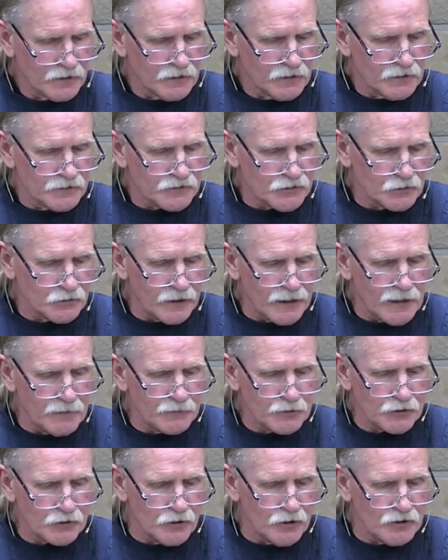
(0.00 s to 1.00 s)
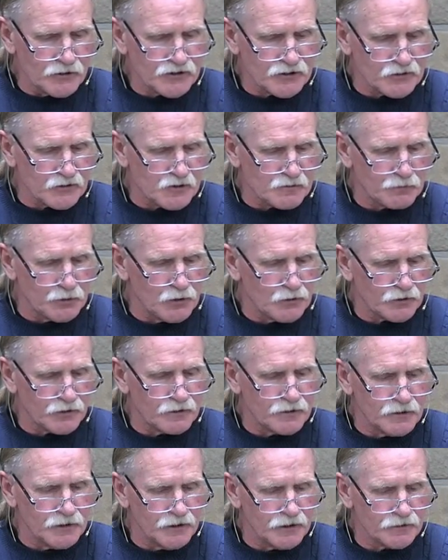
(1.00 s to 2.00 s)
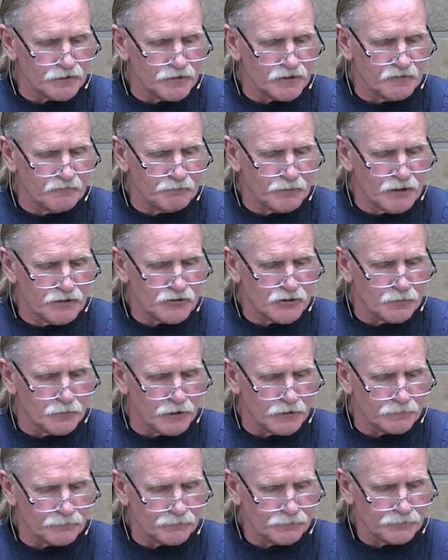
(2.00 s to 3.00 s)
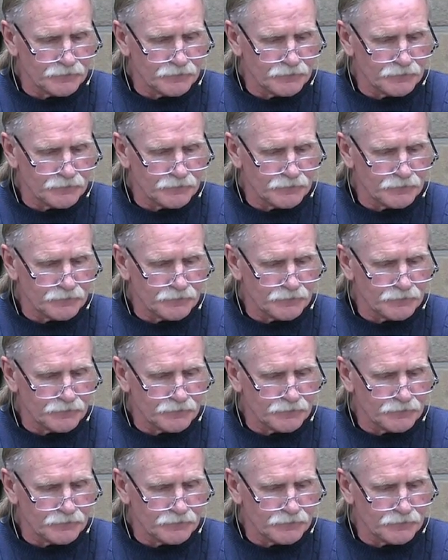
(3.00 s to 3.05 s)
So Abner also spoke in the hearing of Benjamin.